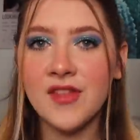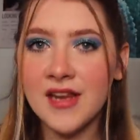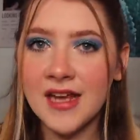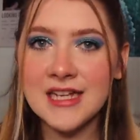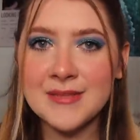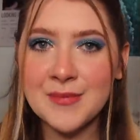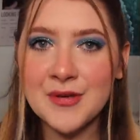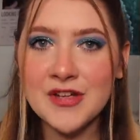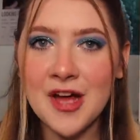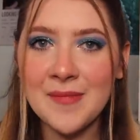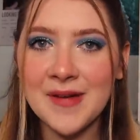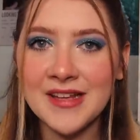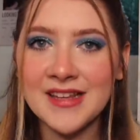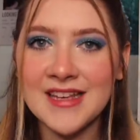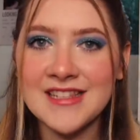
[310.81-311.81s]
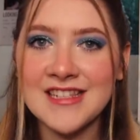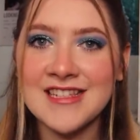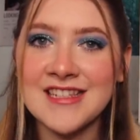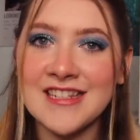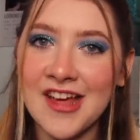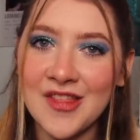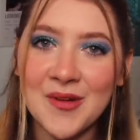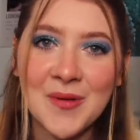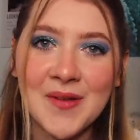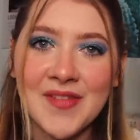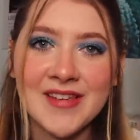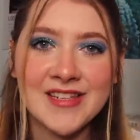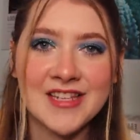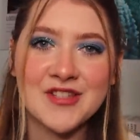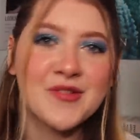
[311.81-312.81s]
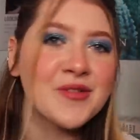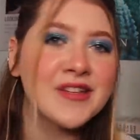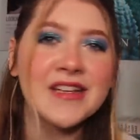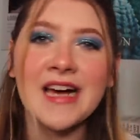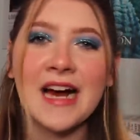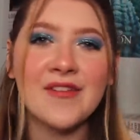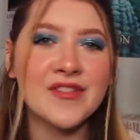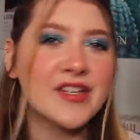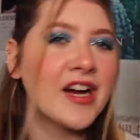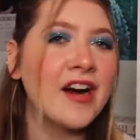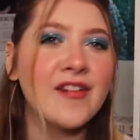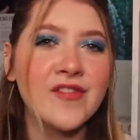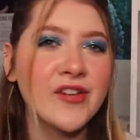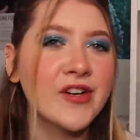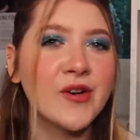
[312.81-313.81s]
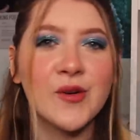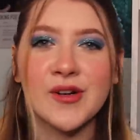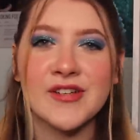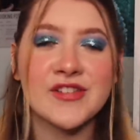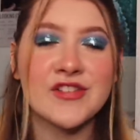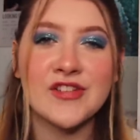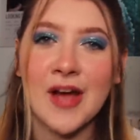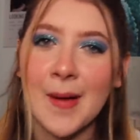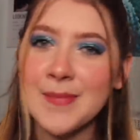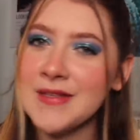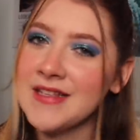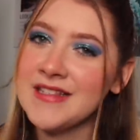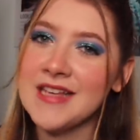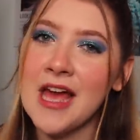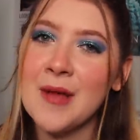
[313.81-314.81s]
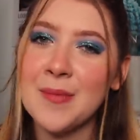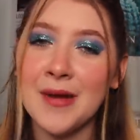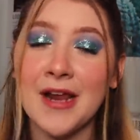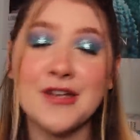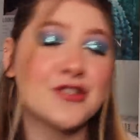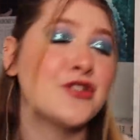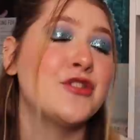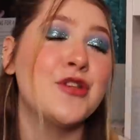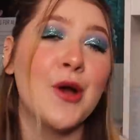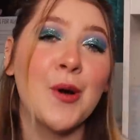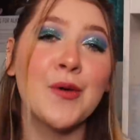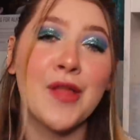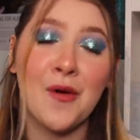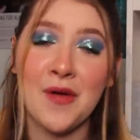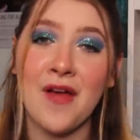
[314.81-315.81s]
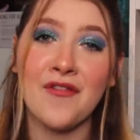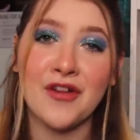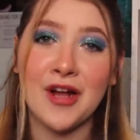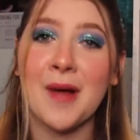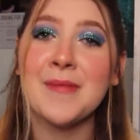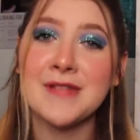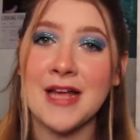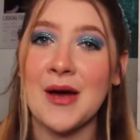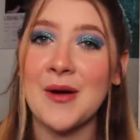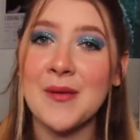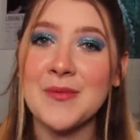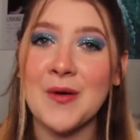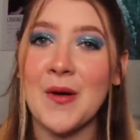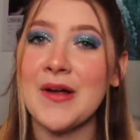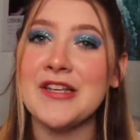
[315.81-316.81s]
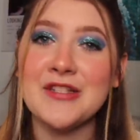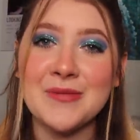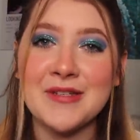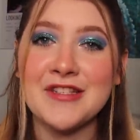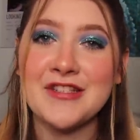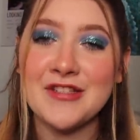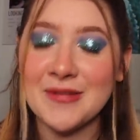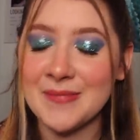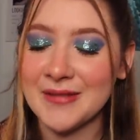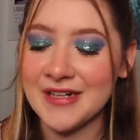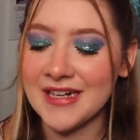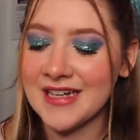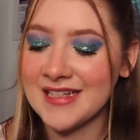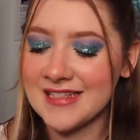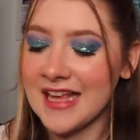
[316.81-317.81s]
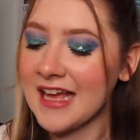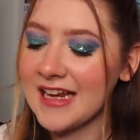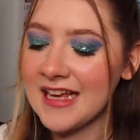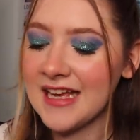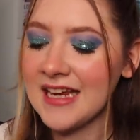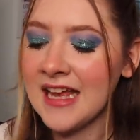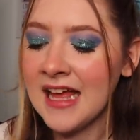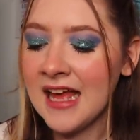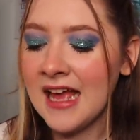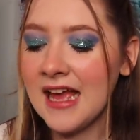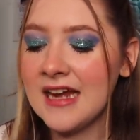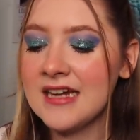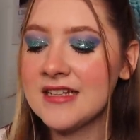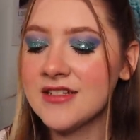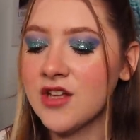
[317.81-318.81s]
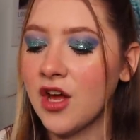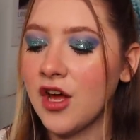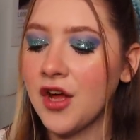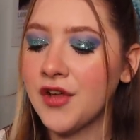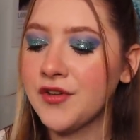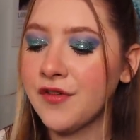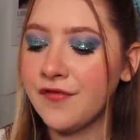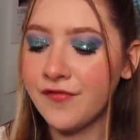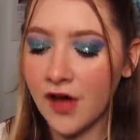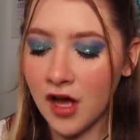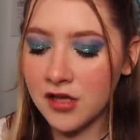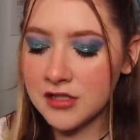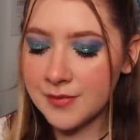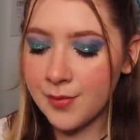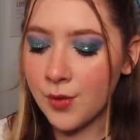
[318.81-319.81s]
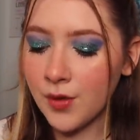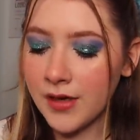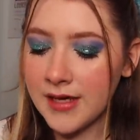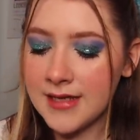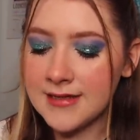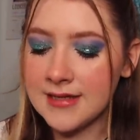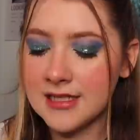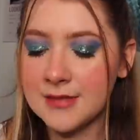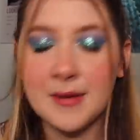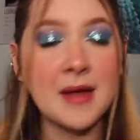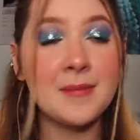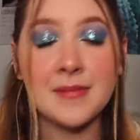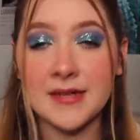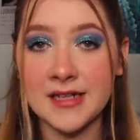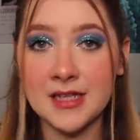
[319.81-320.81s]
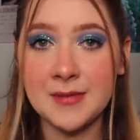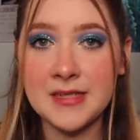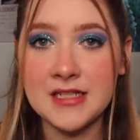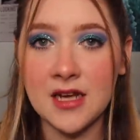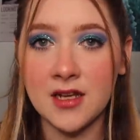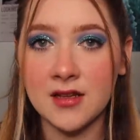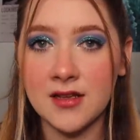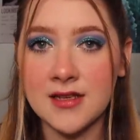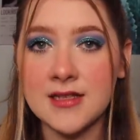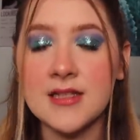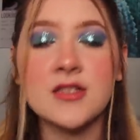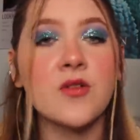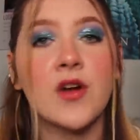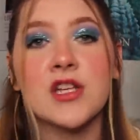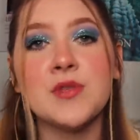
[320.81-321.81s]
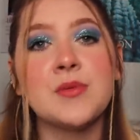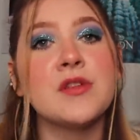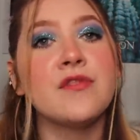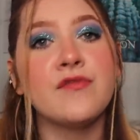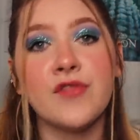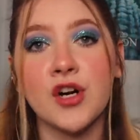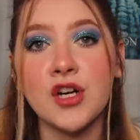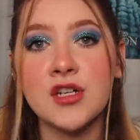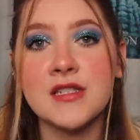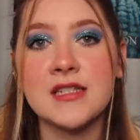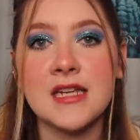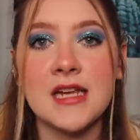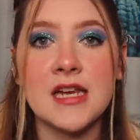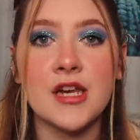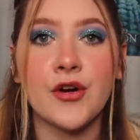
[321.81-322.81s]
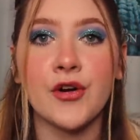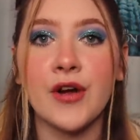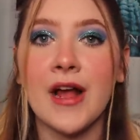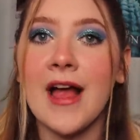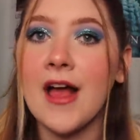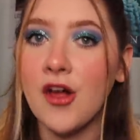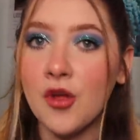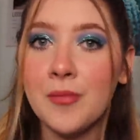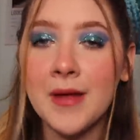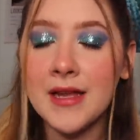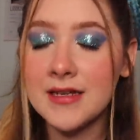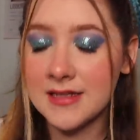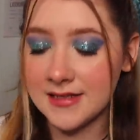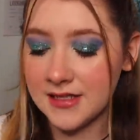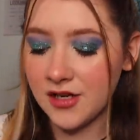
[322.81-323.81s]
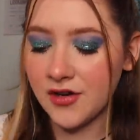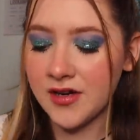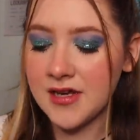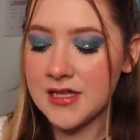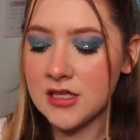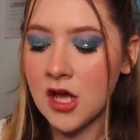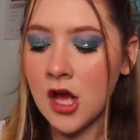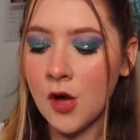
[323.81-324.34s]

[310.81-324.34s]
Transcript: The next book on my list is another one that doesn't really have a cover or a synopsis yet, but I just know that whenever it comes out, I'm going to be super excited and it is called Falls Boys, and it's by Penelope Douglas. It's going to be the first in her Hellbent series,